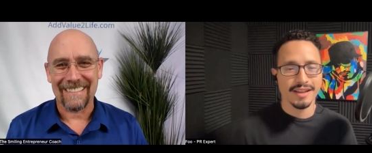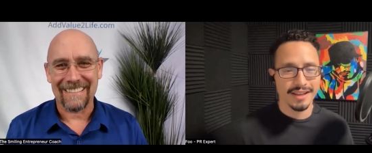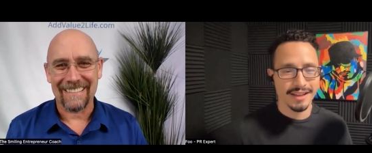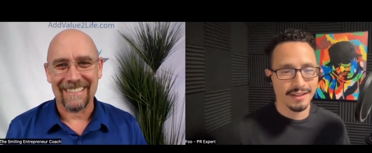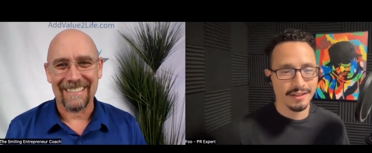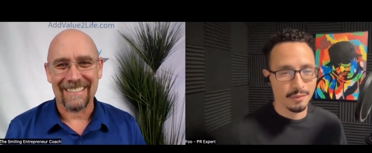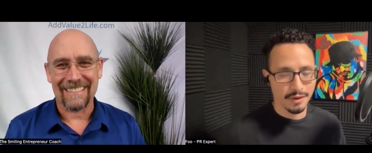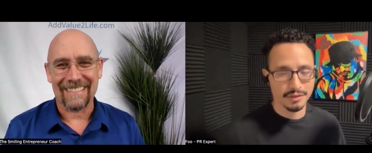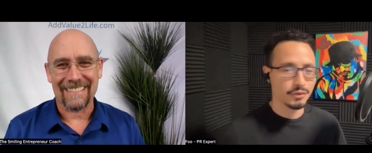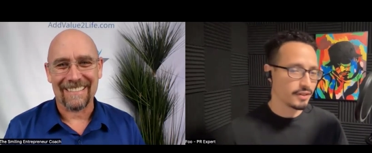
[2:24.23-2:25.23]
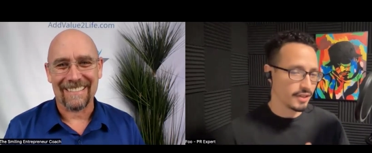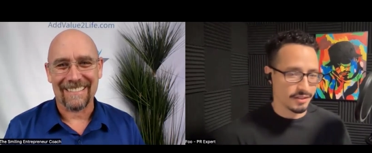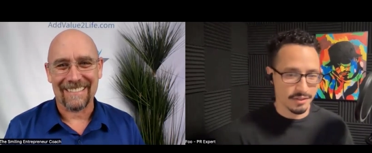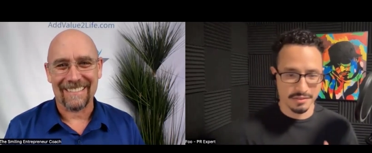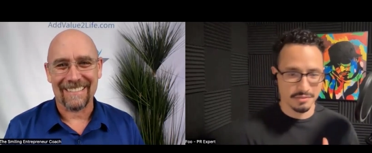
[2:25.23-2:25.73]
Speaker 1: uh, while doing
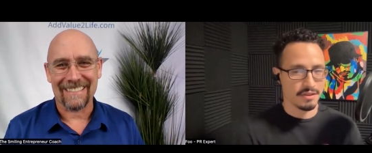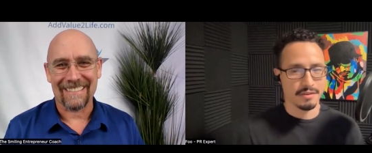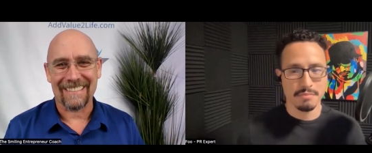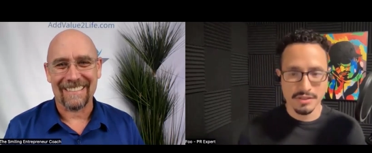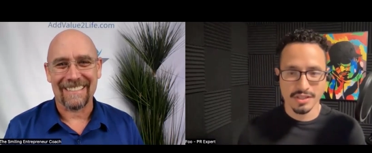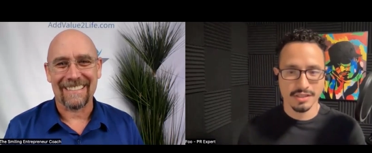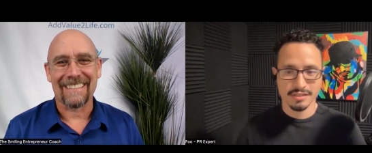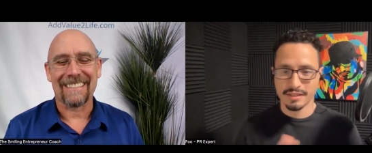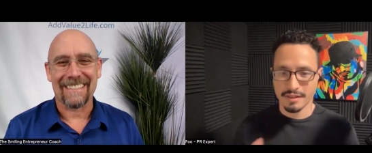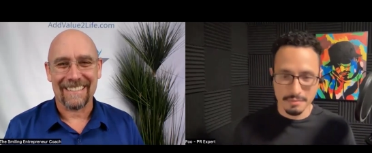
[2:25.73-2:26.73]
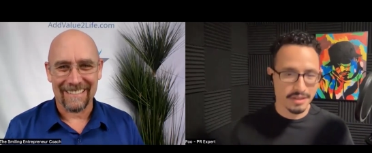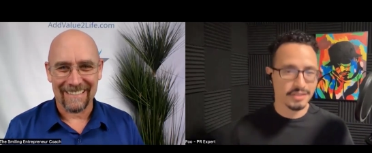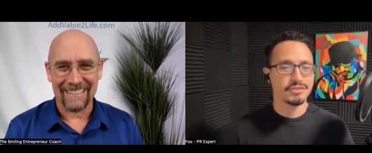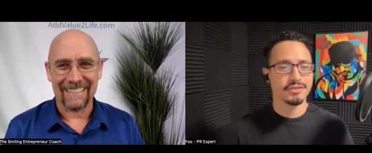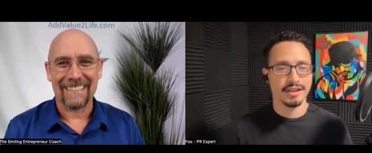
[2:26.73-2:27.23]
like this like missions and
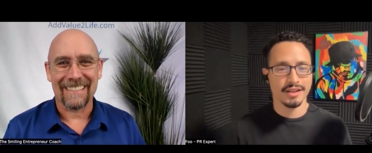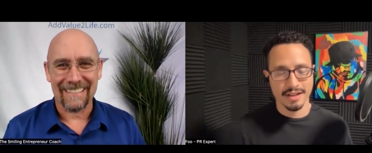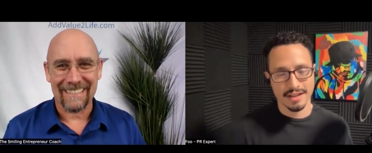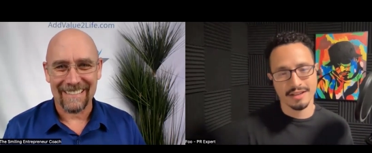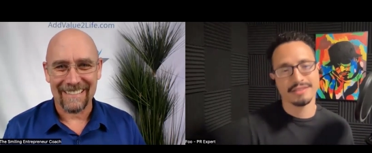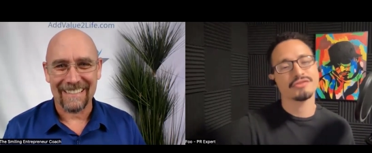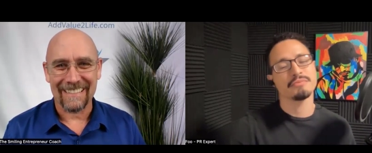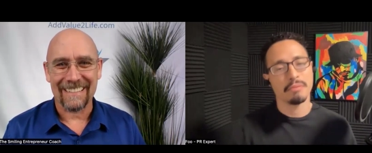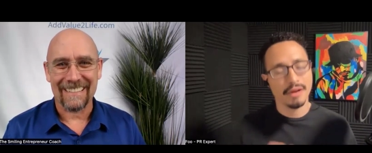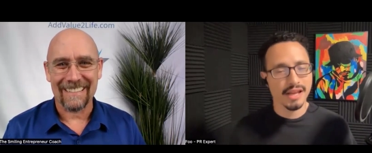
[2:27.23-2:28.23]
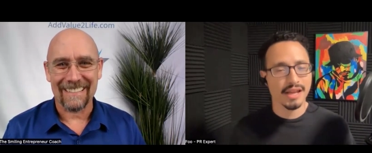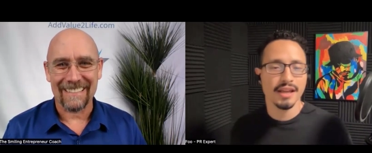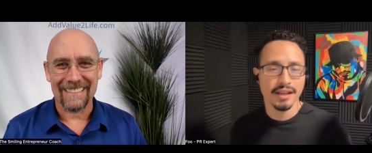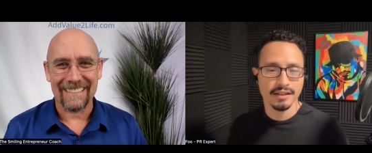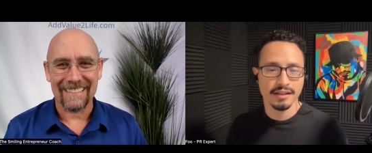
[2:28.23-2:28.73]
ministry and and
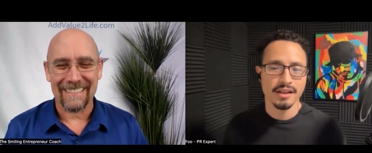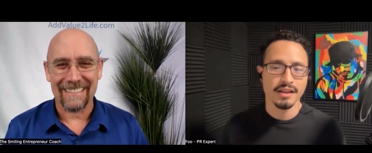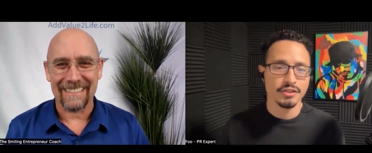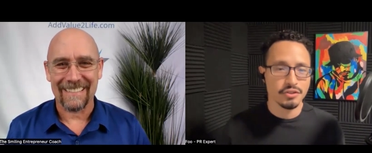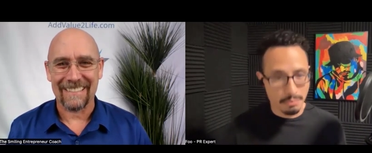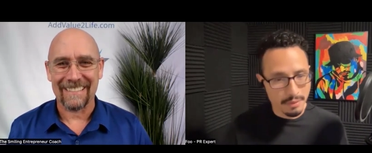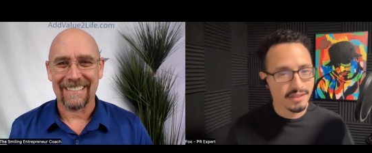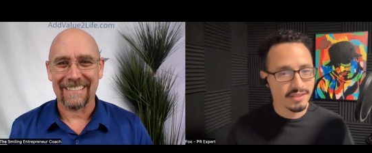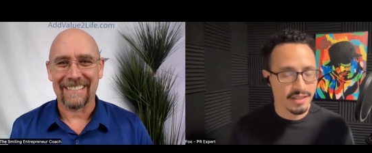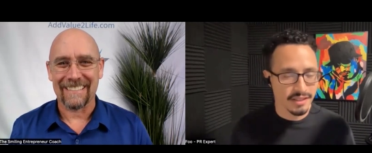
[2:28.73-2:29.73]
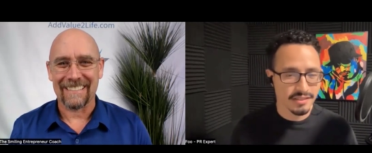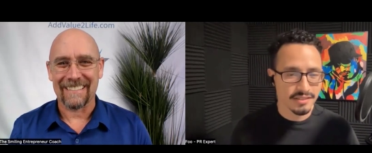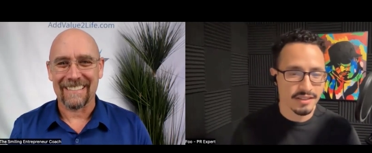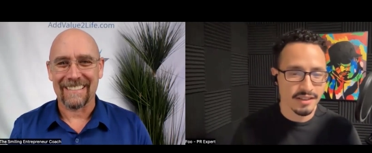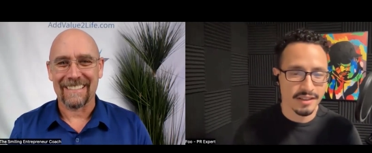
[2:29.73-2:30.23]
bringing in to
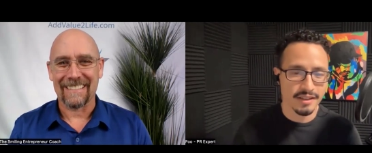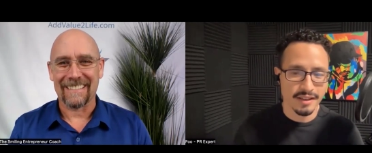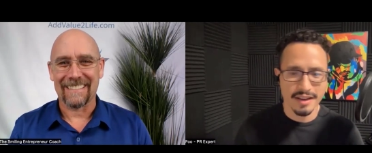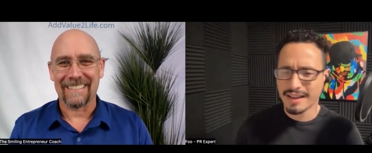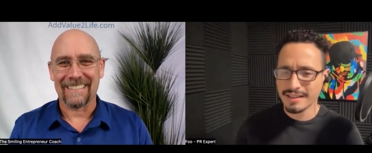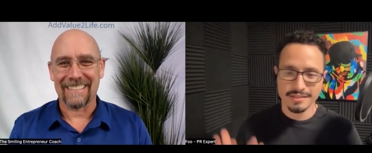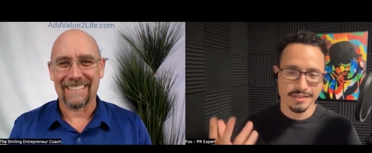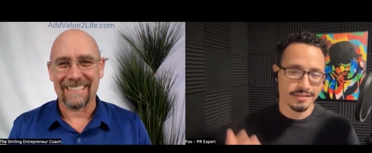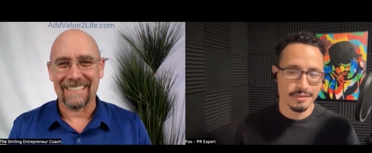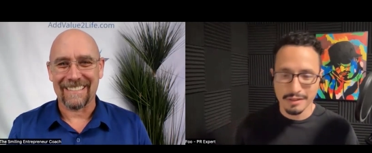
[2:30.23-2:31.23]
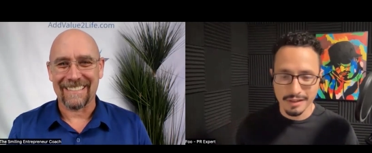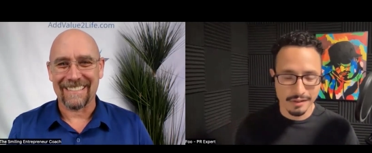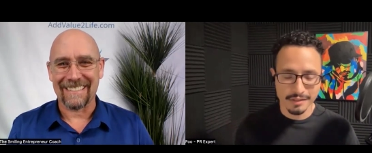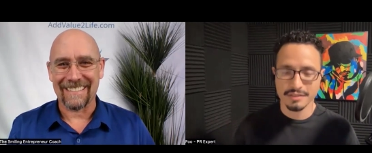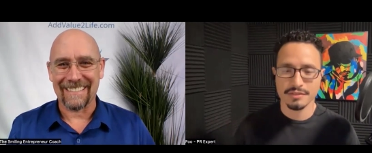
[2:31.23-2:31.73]
business uh, and i can see
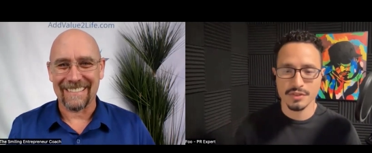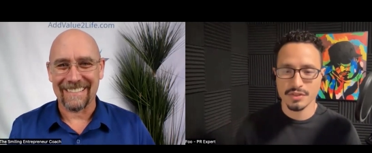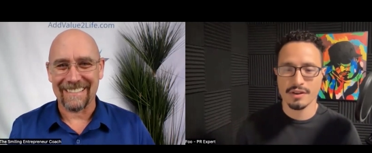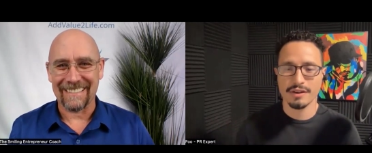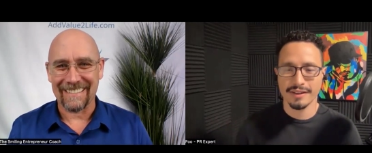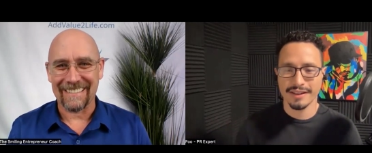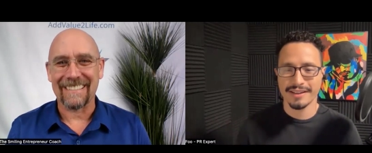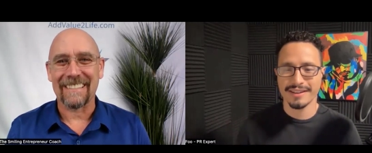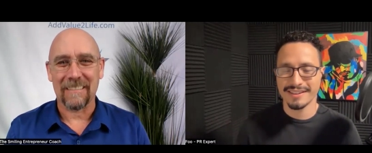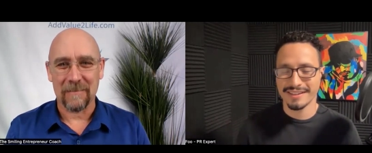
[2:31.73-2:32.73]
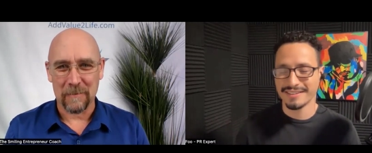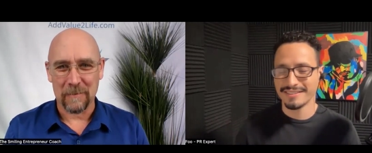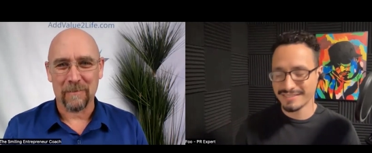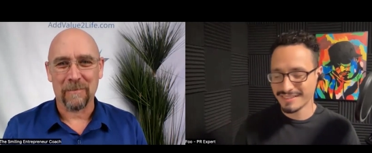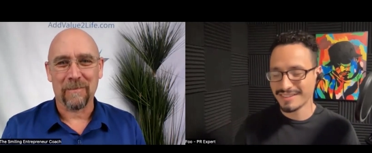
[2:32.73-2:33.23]
similarities for sure and
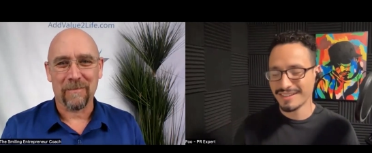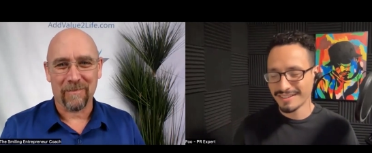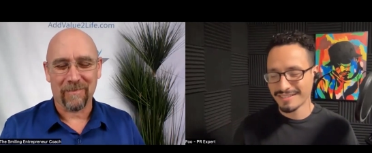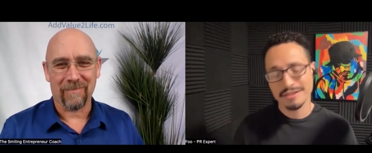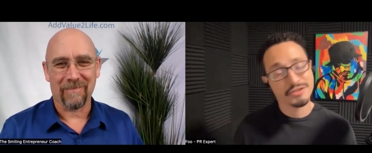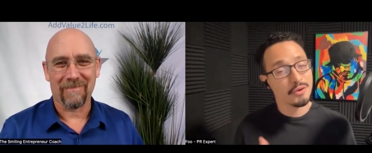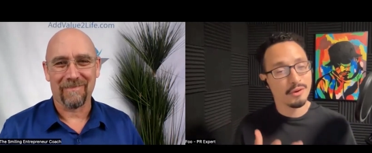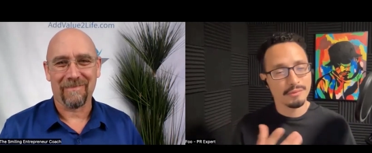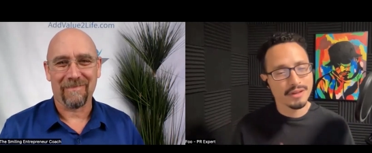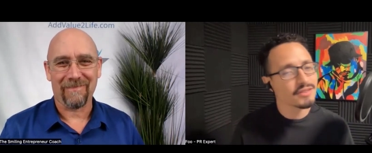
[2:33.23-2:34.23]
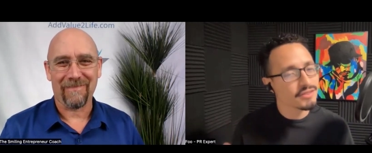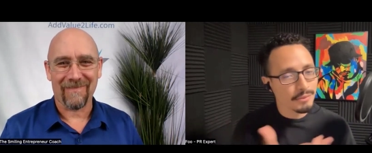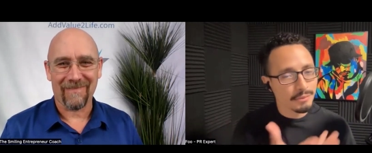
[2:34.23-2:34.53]
and that's cool because it's